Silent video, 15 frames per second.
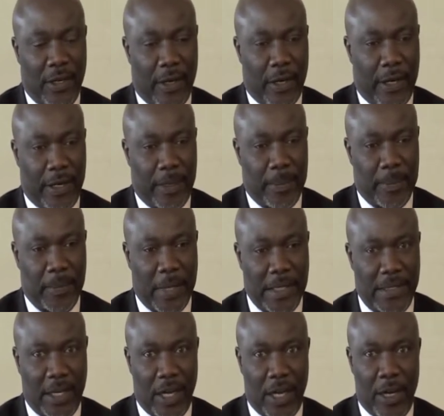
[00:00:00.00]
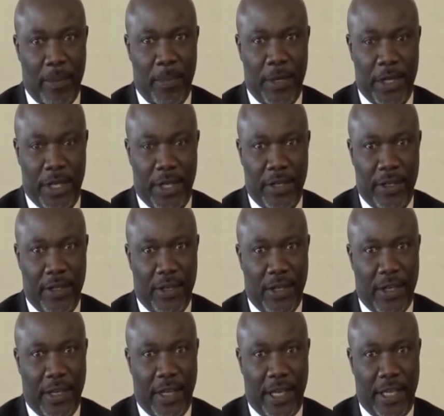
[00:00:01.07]
as a company,
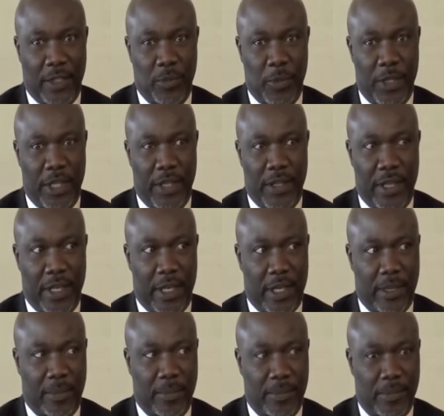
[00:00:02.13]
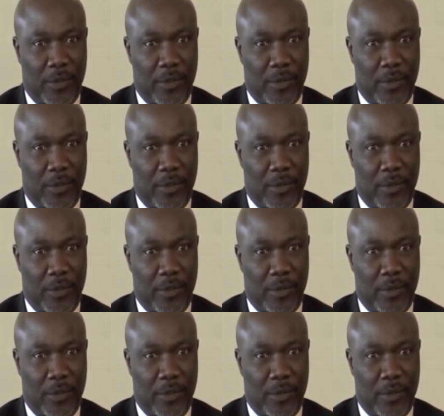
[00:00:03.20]
has been in the